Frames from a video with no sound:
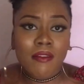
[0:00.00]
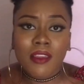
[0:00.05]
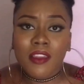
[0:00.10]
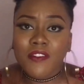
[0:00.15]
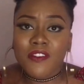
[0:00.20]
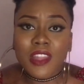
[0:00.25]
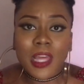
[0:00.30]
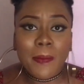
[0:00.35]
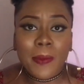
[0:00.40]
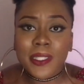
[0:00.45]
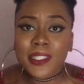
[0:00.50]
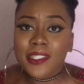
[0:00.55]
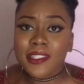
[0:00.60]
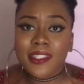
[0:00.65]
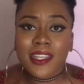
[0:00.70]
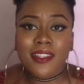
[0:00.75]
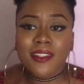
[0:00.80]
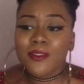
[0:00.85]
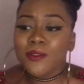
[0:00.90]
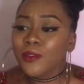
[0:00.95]
if that person
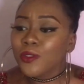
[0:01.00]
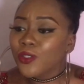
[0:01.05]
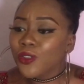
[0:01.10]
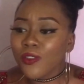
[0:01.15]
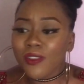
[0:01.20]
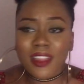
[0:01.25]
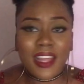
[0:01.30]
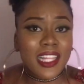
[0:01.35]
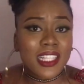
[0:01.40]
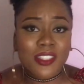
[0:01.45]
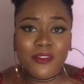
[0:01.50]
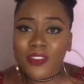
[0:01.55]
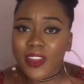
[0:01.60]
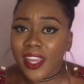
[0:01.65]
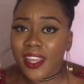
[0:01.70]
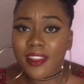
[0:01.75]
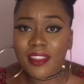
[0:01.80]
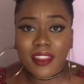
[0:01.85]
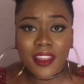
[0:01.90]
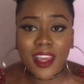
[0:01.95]
says no to you, that's
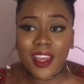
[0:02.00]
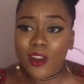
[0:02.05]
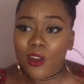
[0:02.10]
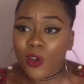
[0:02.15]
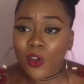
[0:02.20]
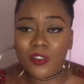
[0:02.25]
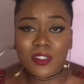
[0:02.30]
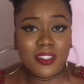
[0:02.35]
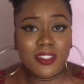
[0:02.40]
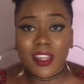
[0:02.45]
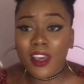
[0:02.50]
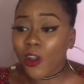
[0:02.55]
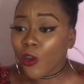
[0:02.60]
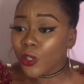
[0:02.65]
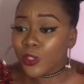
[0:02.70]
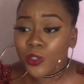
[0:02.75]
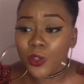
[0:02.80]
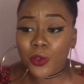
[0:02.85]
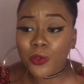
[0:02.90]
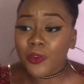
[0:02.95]
fine. They're lost. They're
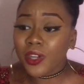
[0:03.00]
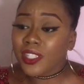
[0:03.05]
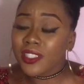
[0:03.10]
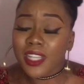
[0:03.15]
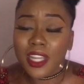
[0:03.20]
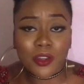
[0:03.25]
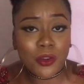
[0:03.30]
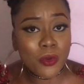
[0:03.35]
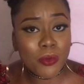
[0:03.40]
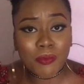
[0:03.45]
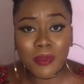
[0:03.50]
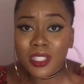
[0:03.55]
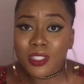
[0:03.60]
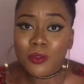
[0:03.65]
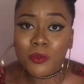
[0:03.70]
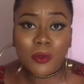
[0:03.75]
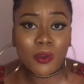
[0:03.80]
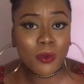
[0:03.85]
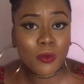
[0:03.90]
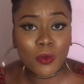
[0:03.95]
also great, and they'll meet
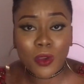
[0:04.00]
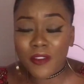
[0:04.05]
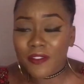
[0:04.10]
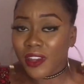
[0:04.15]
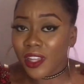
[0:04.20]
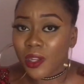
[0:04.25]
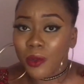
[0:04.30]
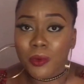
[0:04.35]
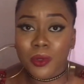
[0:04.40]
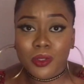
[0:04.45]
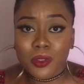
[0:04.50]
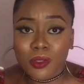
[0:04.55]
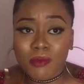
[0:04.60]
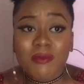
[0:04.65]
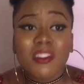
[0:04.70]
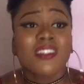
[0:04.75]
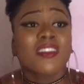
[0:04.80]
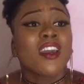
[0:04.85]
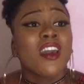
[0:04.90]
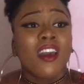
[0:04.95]
whoever they want to
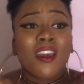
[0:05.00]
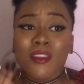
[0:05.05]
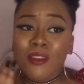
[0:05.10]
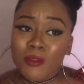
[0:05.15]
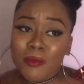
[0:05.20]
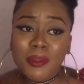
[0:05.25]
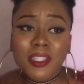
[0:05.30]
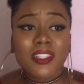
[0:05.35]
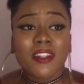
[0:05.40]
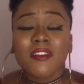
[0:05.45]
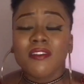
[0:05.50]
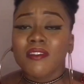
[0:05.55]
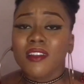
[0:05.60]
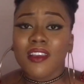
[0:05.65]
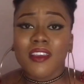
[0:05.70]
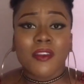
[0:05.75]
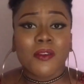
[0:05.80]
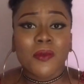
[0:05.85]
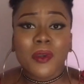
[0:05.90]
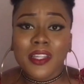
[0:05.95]
meet. You meet
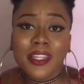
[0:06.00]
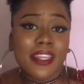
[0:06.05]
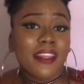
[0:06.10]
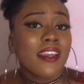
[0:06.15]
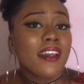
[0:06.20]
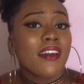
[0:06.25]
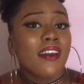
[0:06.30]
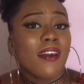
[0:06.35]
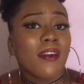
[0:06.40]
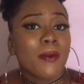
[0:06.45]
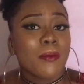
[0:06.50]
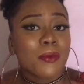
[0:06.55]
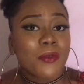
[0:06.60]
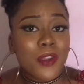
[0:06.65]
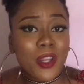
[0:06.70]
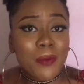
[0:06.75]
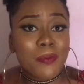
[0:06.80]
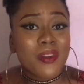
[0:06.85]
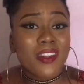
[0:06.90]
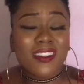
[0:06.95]
another equally
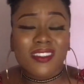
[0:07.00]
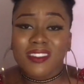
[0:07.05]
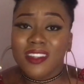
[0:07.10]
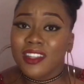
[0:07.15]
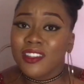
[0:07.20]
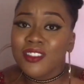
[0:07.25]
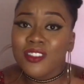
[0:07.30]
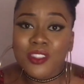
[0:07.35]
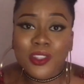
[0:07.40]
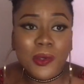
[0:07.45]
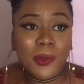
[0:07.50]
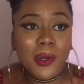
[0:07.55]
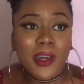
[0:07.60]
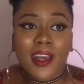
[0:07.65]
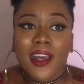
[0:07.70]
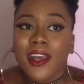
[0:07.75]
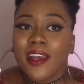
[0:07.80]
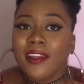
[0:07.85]
great person as you are,